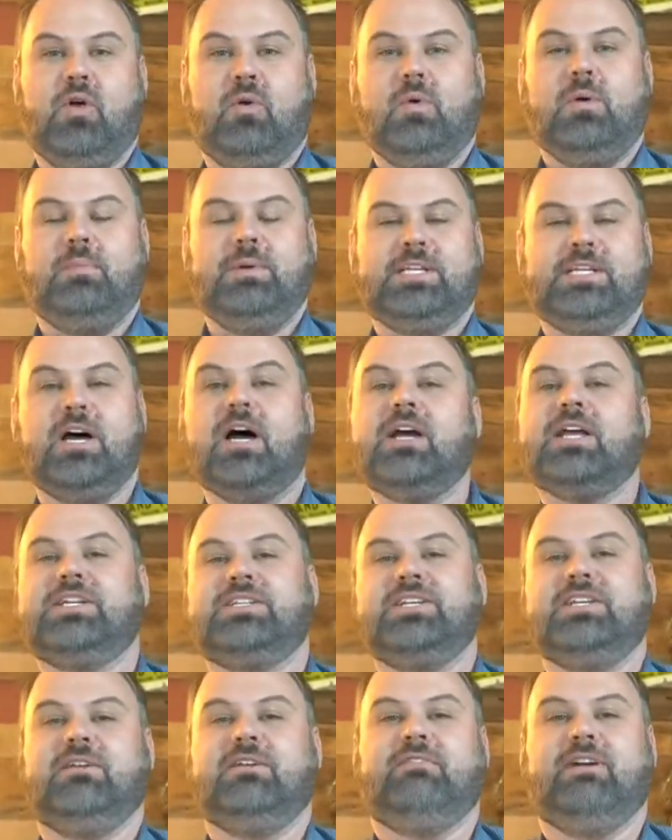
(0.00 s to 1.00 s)
We'll be talking
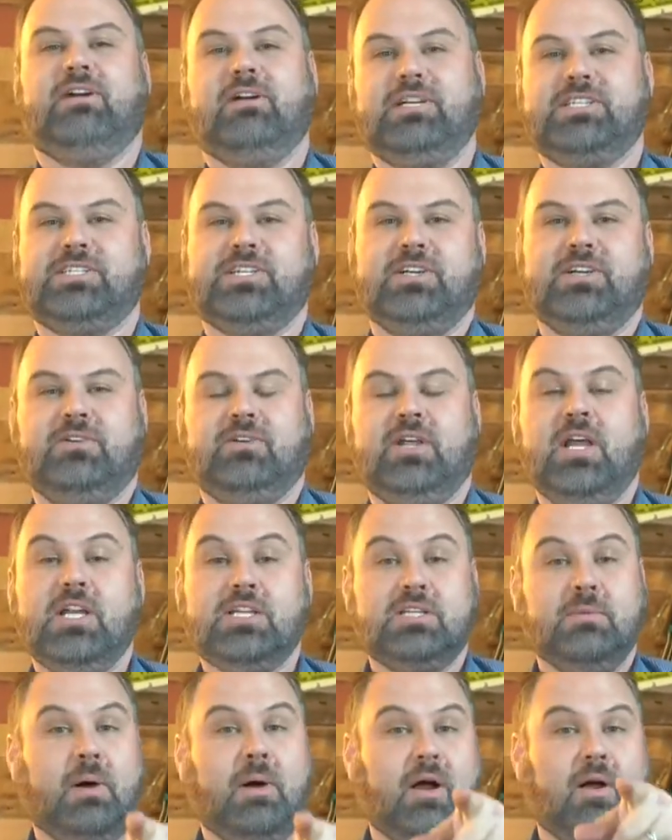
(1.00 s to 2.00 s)
to you very soon.
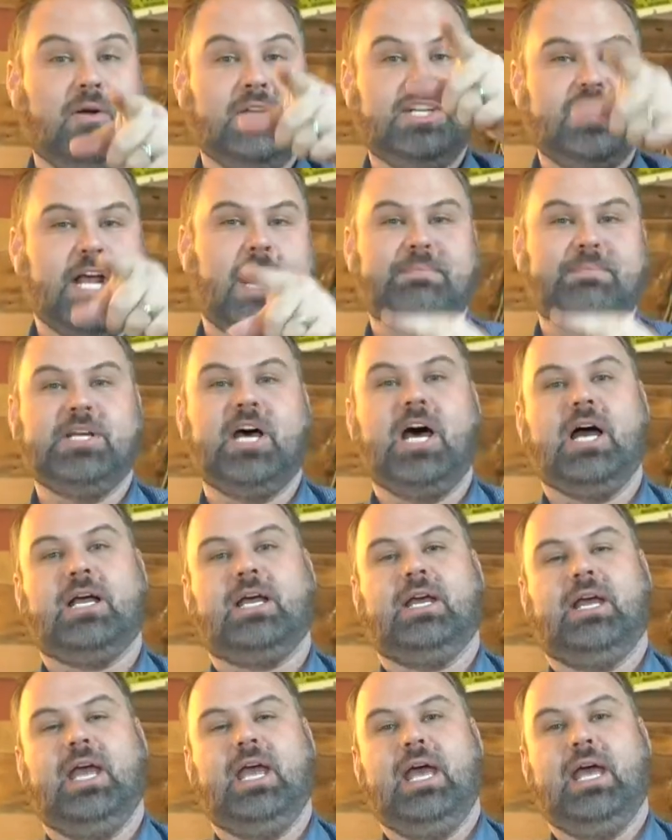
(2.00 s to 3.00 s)
Tomorrow is Shop Talk
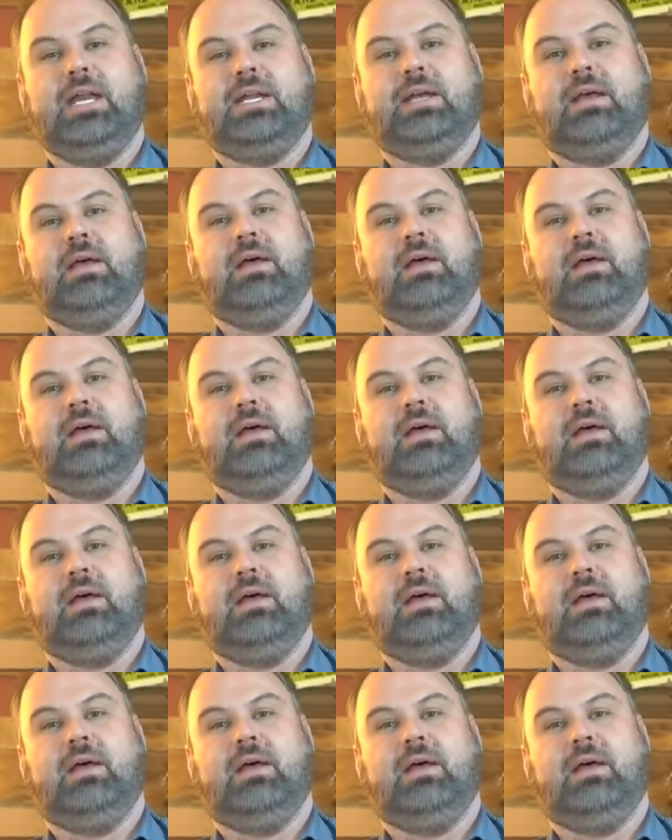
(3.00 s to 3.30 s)
at